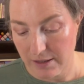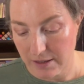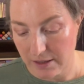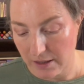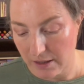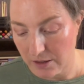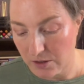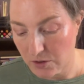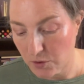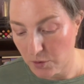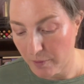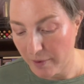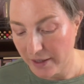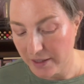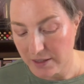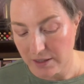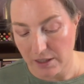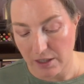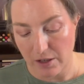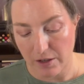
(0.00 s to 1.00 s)
let's do
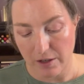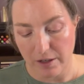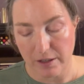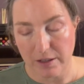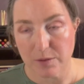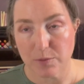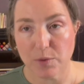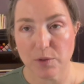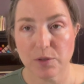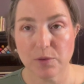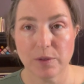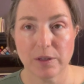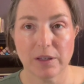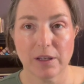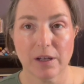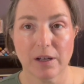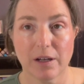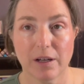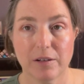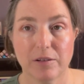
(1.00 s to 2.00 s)
mascara, because we're doing
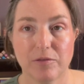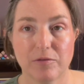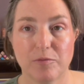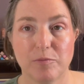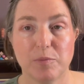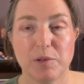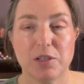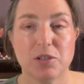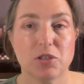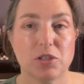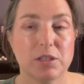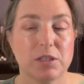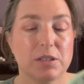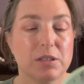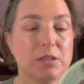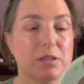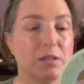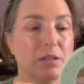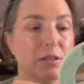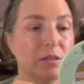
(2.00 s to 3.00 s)
that kind of
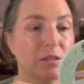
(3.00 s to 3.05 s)
beachy,